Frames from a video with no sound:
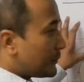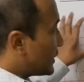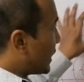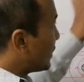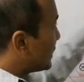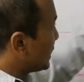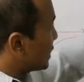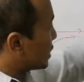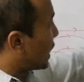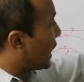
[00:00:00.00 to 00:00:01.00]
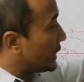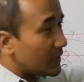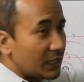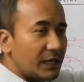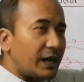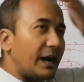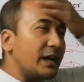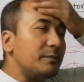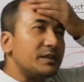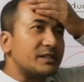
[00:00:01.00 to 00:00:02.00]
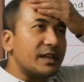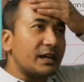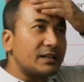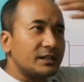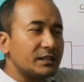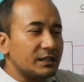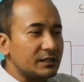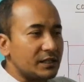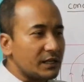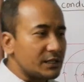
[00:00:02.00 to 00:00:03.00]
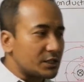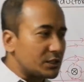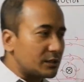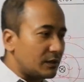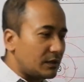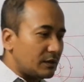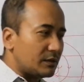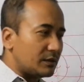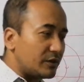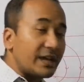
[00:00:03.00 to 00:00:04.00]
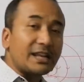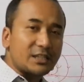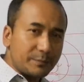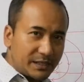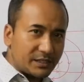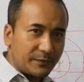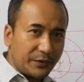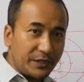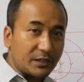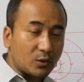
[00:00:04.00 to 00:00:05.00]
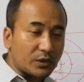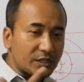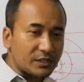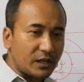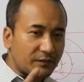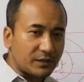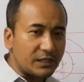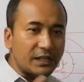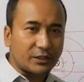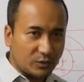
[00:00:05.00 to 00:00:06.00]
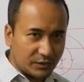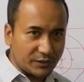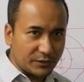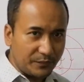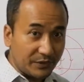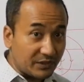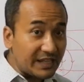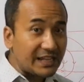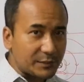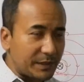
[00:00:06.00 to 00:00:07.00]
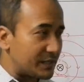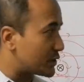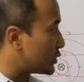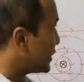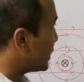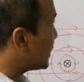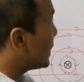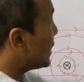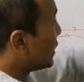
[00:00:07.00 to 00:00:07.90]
now it is high. High means that there is a rearrangement in the rotation of the electrons. Rearrangement. So here